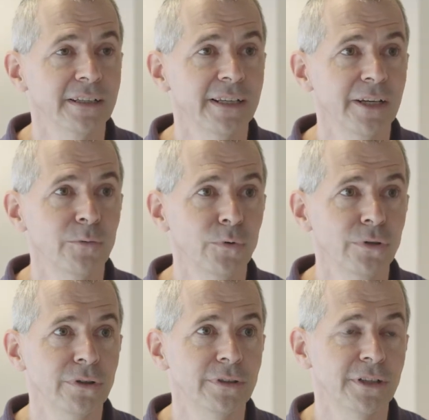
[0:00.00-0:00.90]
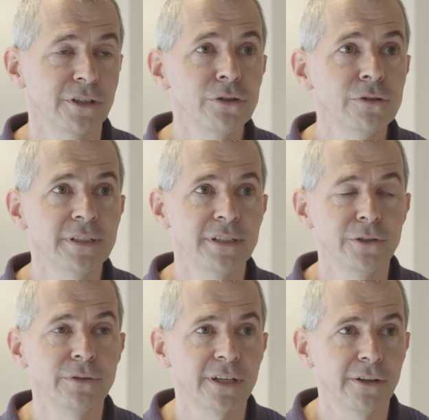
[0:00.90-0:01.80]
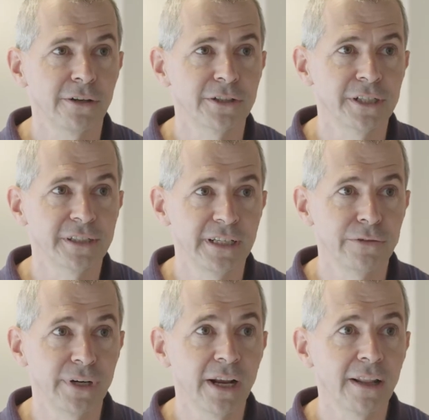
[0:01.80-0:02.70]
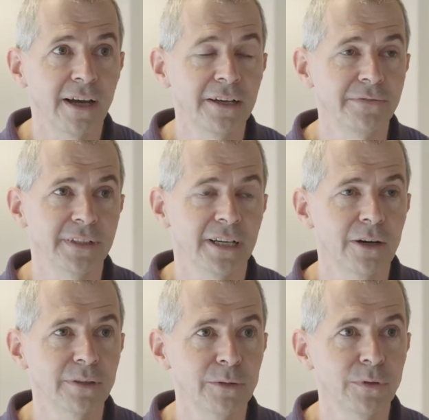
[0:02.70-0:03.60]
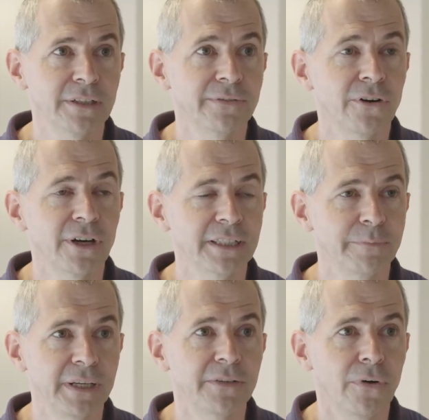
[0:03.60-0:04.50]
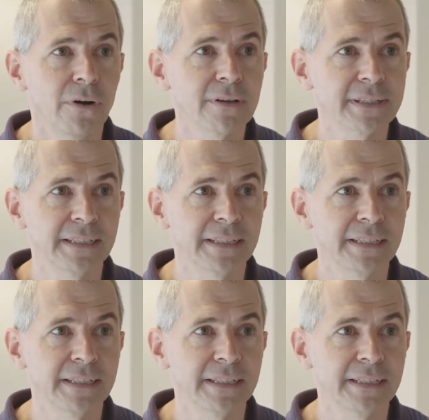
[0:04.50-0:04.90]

they would use the new technologies in real life and how they would avoid the pitfalls